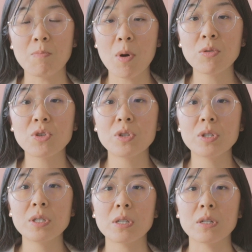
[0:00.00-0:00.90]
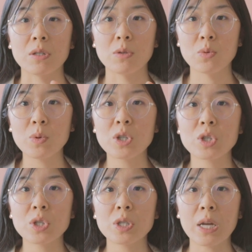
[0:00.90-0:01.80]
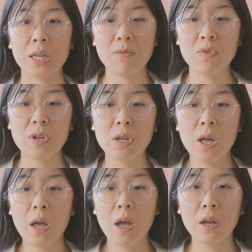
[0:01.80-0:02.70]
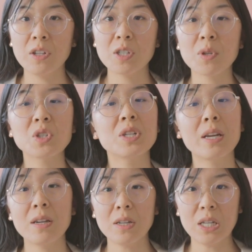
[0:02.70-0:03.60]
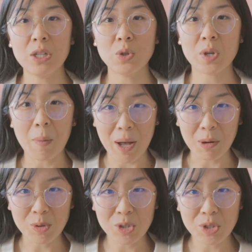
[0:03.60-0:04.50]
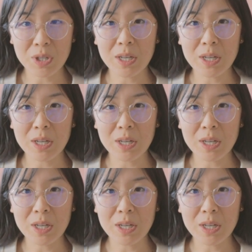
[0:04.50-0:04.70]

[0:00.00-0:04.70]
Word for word: emotions and intuition and even any spontaneity to come out